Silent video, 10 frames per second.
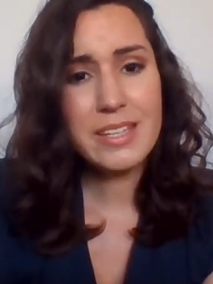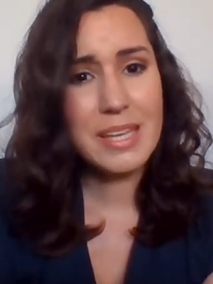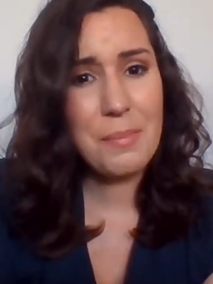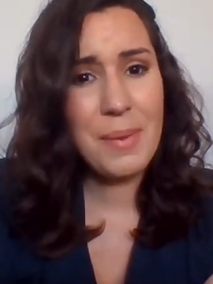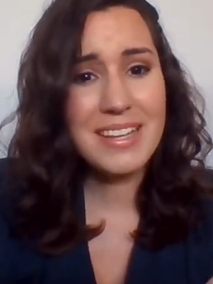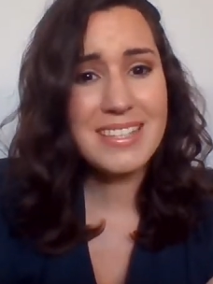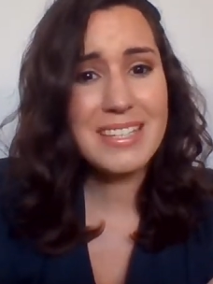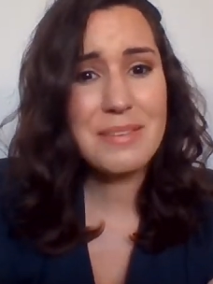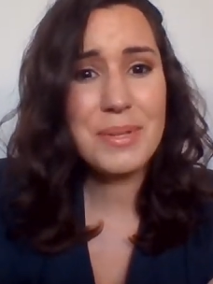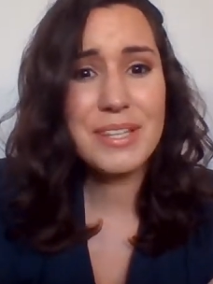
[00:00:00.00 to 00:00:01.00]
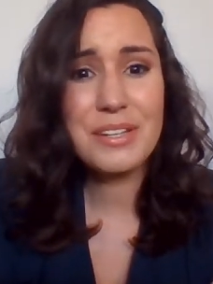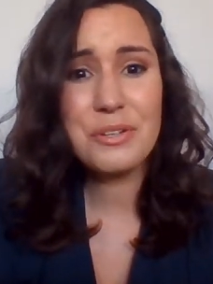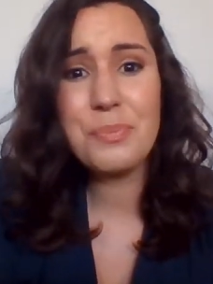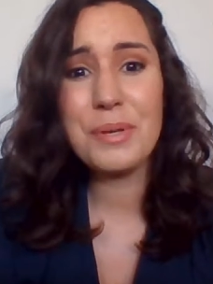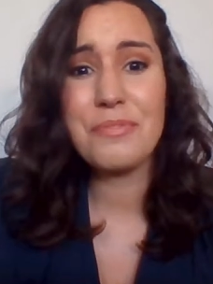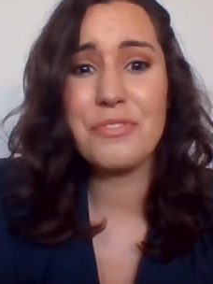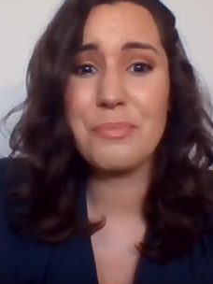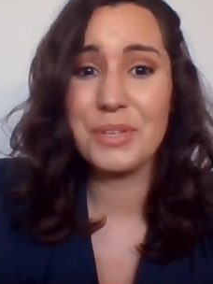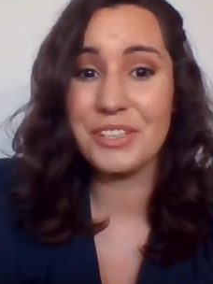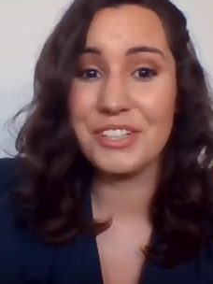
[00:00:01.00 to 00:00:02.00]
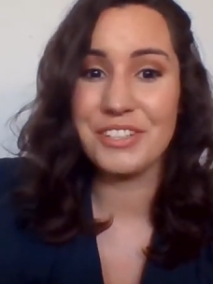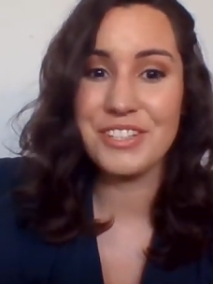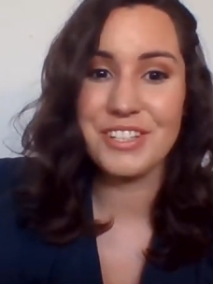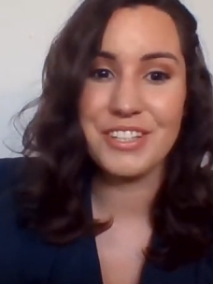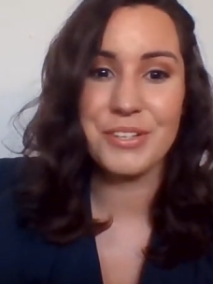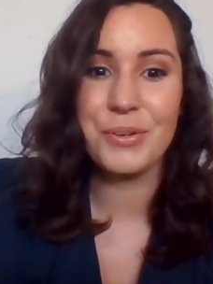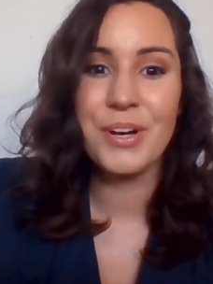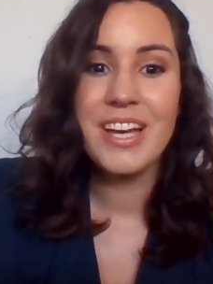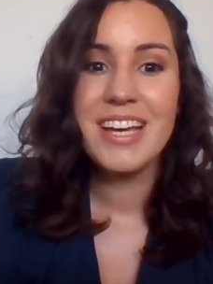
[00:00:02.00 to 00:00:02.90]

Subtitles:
that might seem a little bit familiar to you.